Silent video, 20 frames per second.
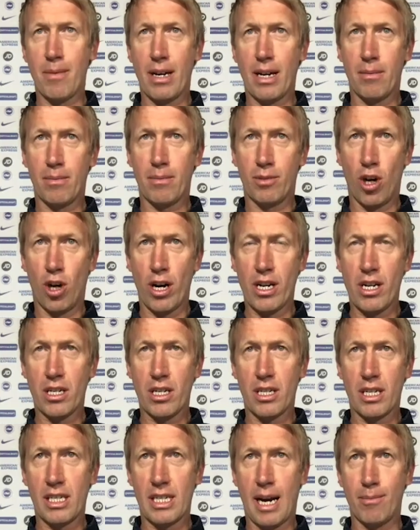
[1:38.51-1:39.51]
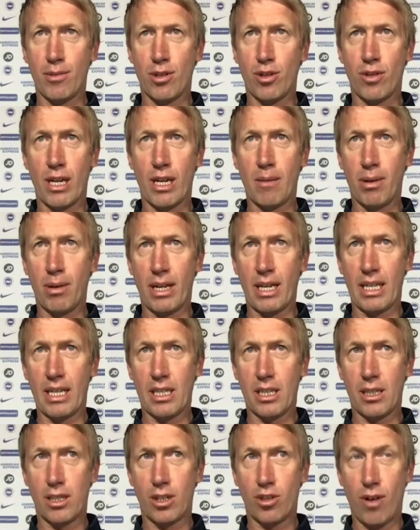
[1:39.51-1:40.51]
He had a tightness in his hamstring, but
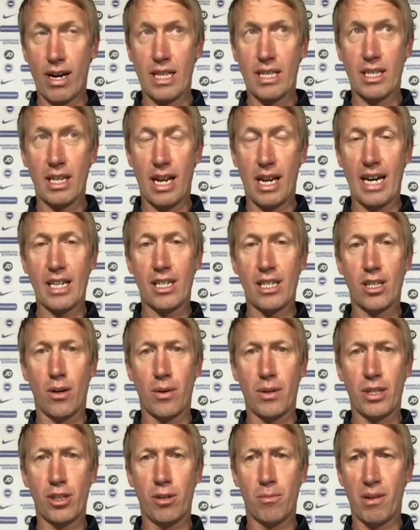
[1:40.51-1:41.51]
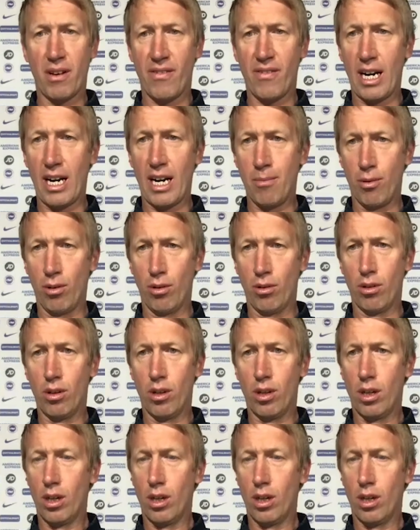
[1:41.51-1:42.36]
he's training today, so he should be available.